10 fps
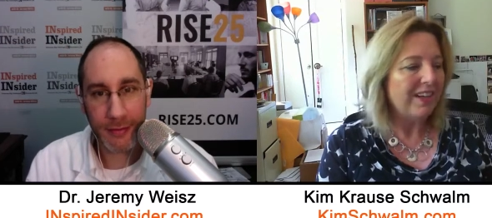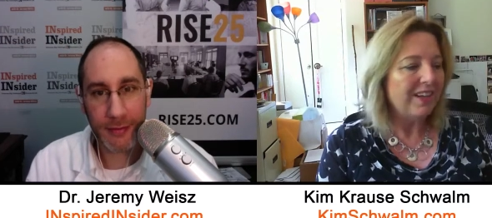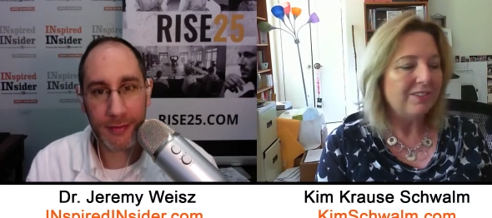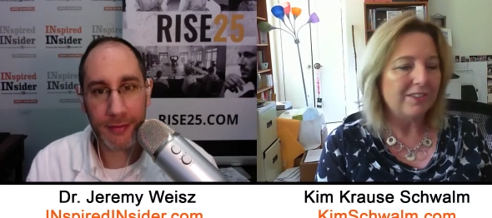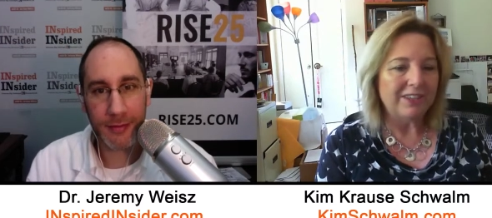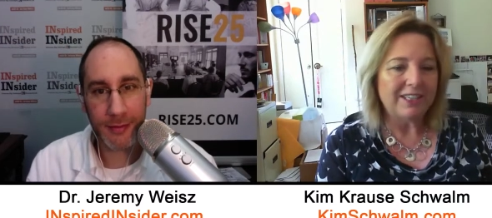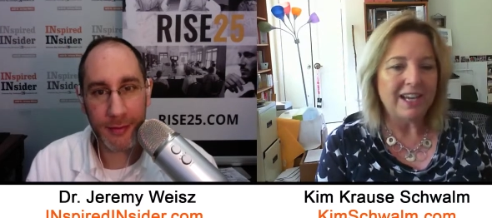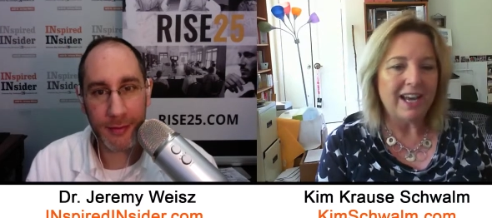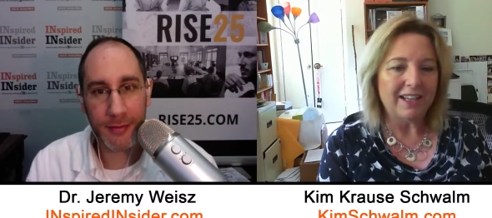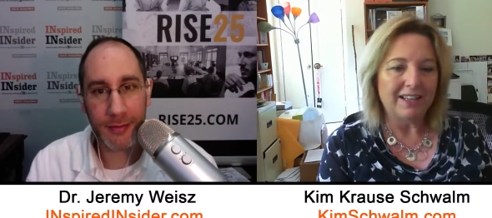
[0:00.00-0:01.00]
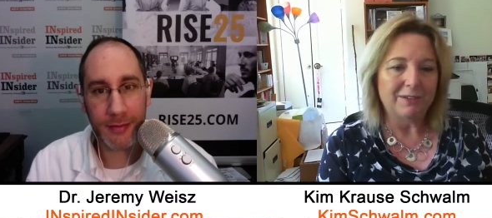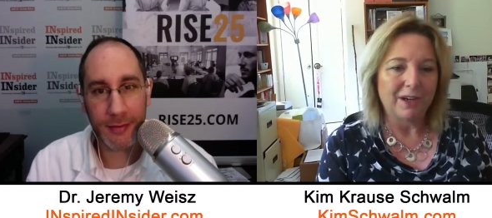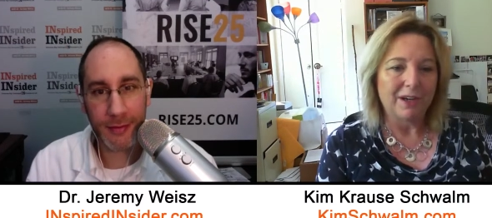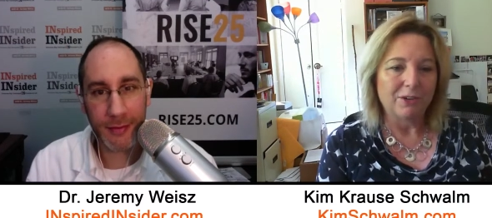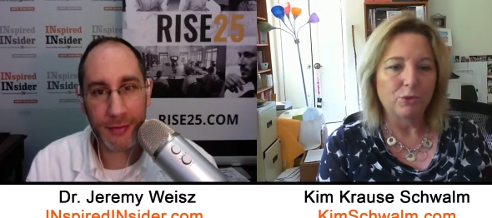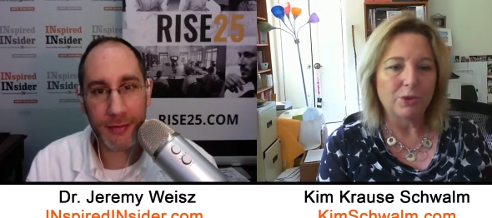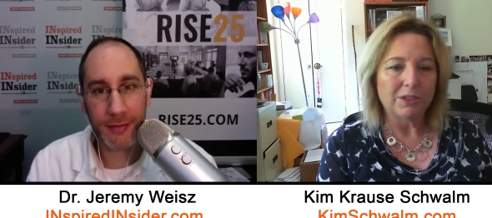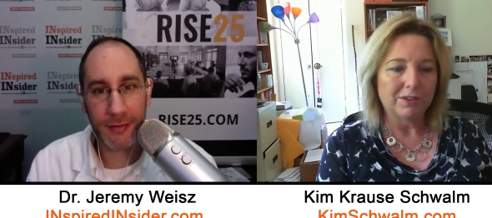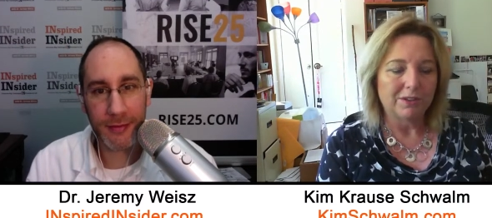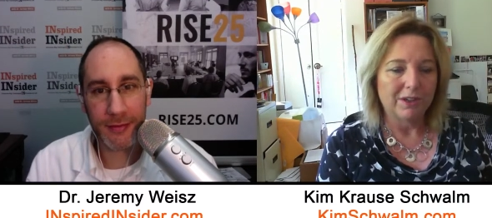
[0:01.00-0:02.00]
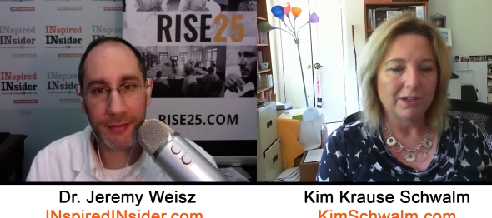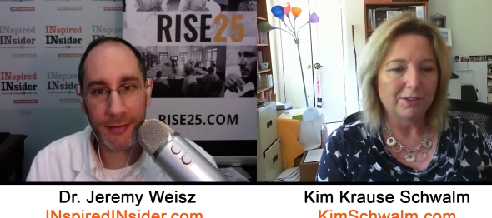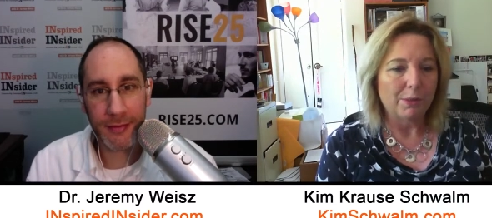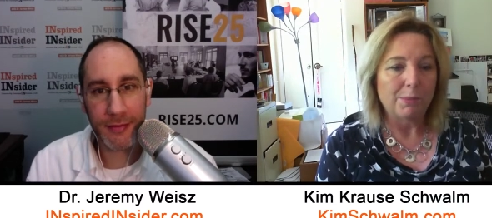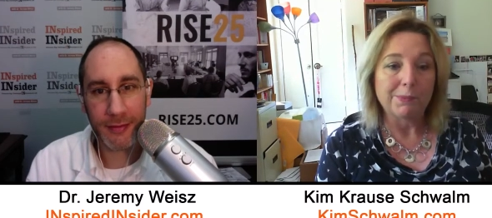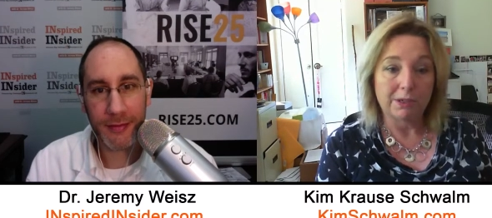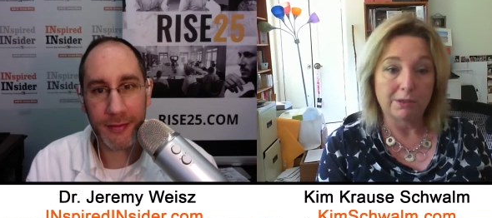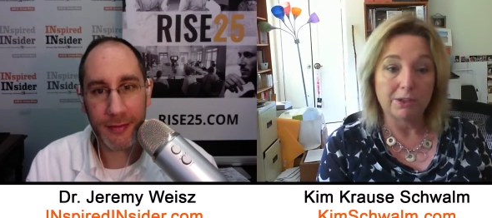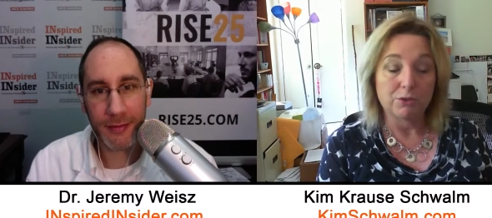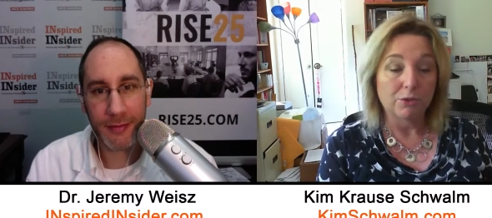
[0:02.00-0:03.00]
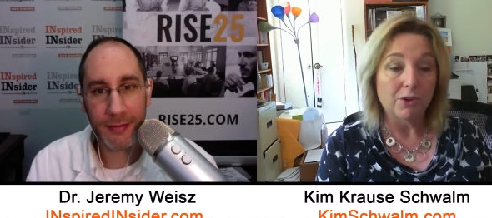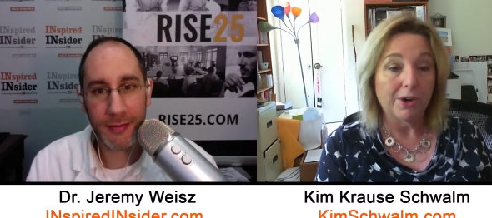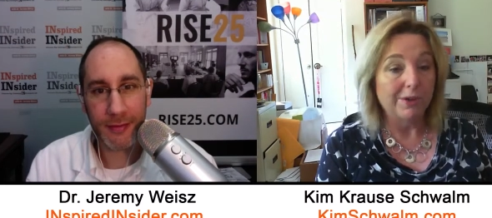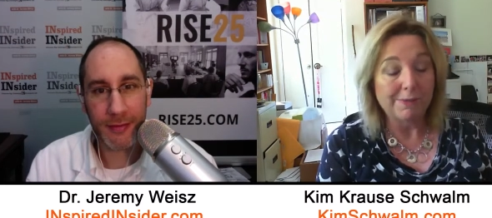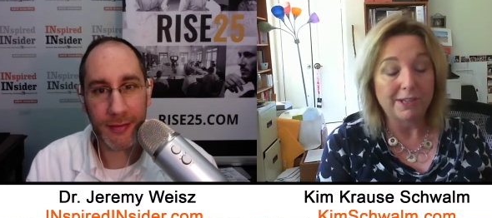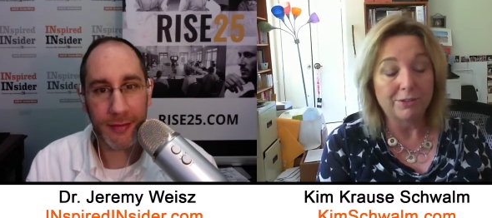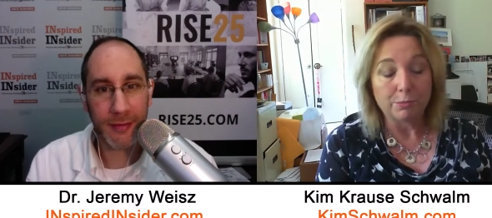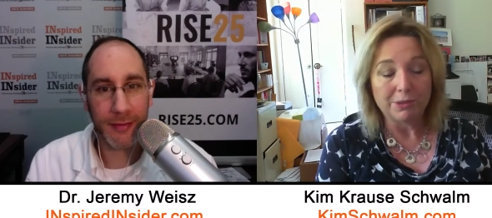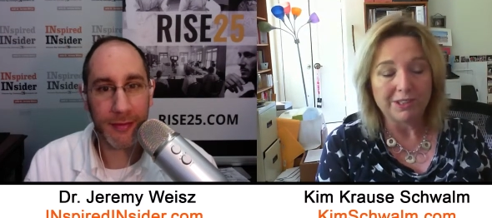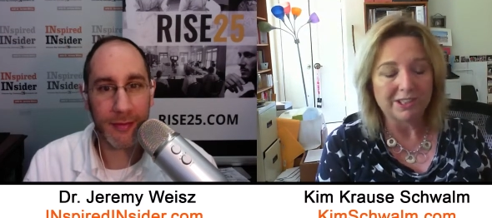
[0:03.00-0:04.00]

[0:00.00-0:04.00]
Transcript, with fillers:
Speaker 1: So he had a joint supplement control, it might still be the